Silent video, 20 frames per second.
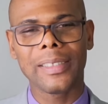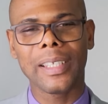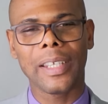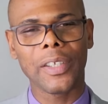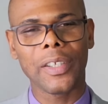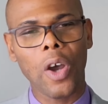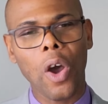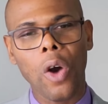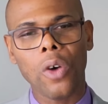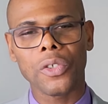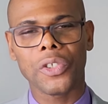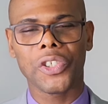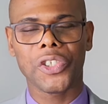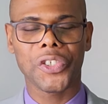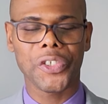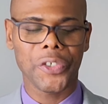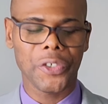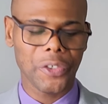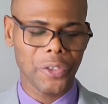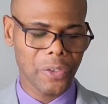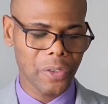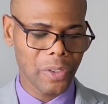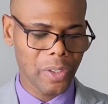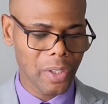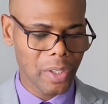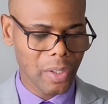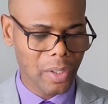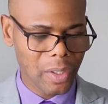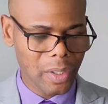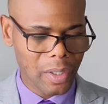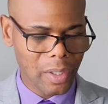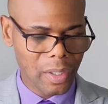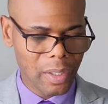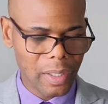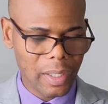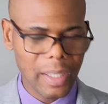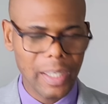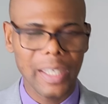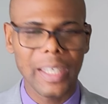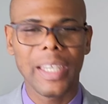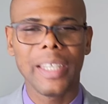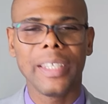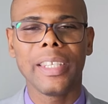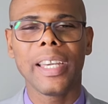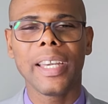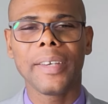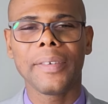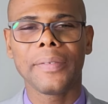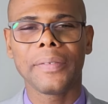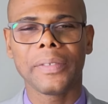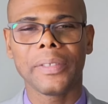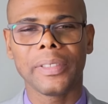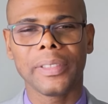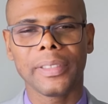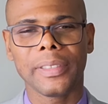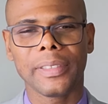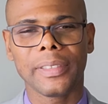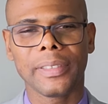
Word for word: and also in heaven.